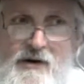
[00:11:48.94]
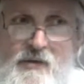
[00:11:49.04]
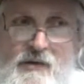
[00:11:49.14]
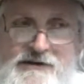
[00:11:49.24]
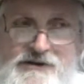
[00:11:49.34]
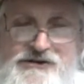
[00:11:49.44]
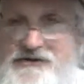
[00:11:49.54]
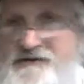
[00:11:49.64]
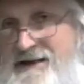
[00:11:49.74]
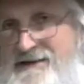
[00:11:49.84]
We just
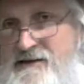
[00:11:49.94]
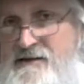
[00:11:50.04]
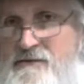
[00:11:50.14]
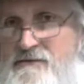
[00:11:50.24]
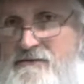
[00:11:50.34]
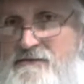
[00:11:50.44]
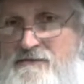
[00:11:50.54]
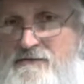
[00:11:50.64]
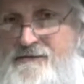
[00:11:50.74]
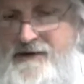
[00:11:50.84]
choose not to.
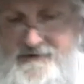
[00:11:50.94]
Because